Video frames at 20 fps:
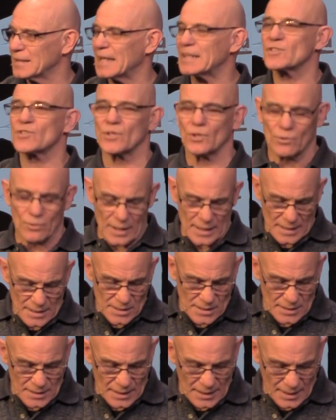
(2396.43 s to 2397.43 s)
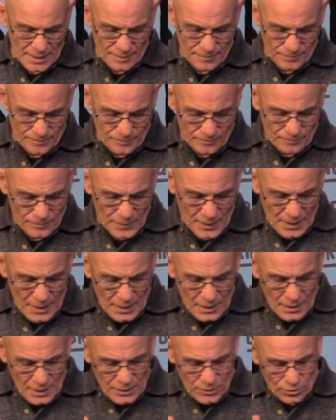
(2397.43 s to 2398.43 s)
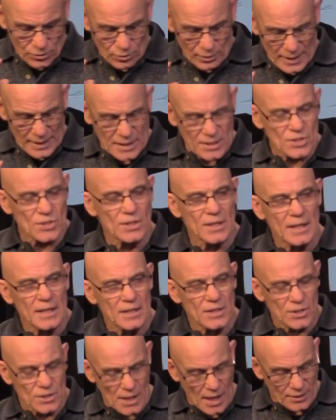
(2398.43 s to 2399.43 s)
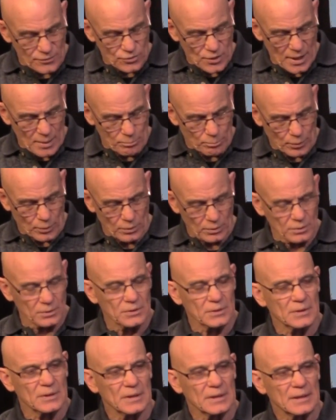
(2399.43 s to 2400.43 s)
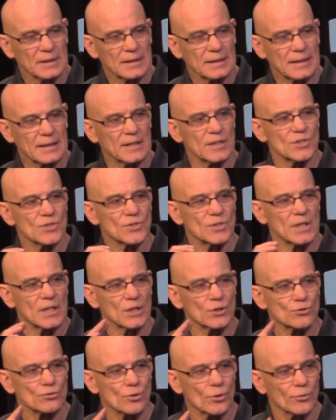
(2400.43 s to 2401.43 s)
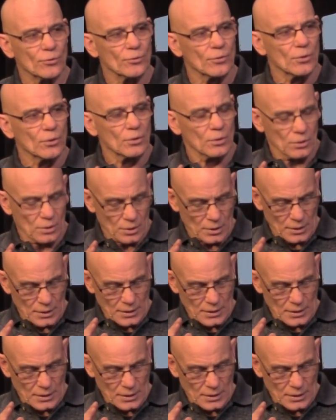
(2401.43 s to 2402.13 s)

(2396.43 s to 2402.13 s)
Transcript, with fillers: That's the greatest need. The greatest need is not temporal, it is the eternal